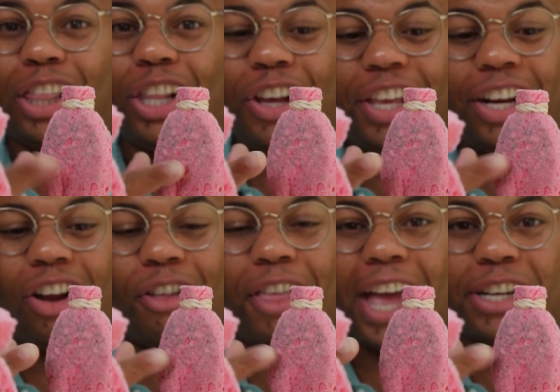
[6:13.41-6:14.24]
Look at
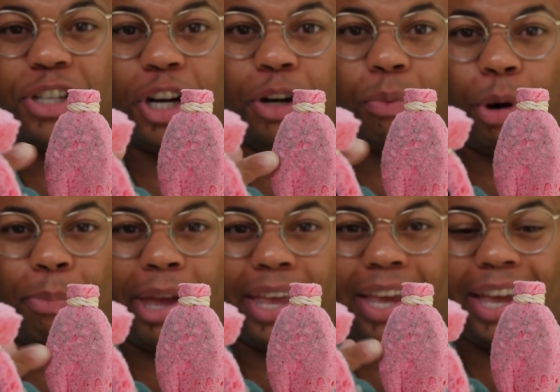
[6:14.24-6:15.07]
all that dirt we're
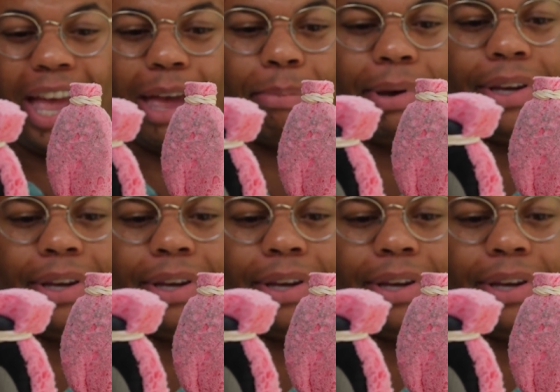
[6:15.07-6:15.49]
picking up.